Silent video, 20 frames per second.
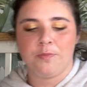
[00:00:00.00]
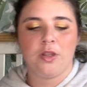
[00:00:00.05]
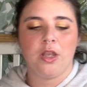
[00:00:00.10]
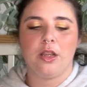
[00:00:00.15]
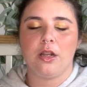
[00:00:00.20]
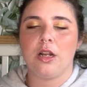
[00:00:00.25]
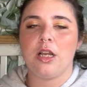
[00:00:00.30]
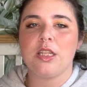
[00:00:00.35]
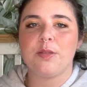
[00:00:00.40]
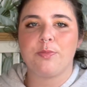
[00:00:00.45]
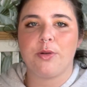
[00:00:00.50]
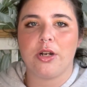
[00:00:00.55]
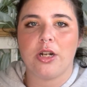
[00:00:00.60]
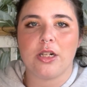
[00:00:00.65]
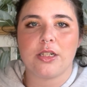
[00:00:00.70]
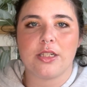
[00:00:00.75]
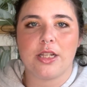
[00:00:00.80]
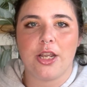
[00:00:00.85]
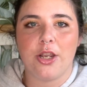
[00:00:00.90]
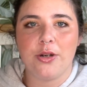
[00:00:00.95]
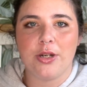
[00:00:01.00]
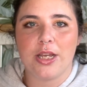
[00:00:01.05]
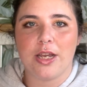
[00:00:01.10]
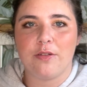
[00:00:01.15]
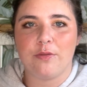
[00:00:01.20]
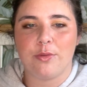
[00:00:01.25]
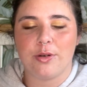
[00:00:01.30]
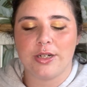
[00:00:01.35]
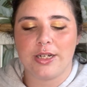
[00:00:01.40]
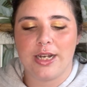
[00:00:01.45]
that I only
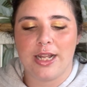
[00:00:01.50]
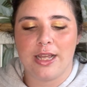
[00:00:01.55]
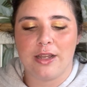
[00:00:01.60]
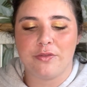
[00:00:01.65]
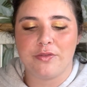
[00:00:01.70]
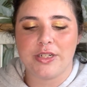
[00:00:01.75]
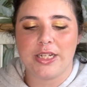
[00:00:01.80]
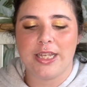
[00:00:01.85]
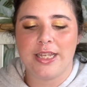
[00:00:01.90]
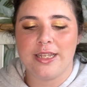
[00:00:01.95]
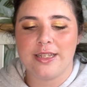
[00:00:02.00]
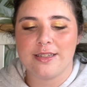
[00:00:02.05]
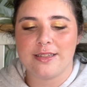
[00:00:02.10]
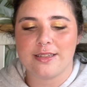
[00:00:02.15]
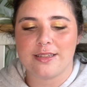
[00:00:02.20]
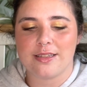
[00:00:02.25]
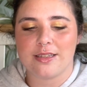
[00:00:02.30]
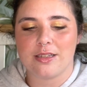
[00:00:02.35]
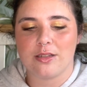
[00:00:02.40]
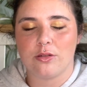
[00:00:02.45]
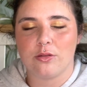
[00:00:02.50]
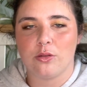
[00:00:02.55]
have one left is,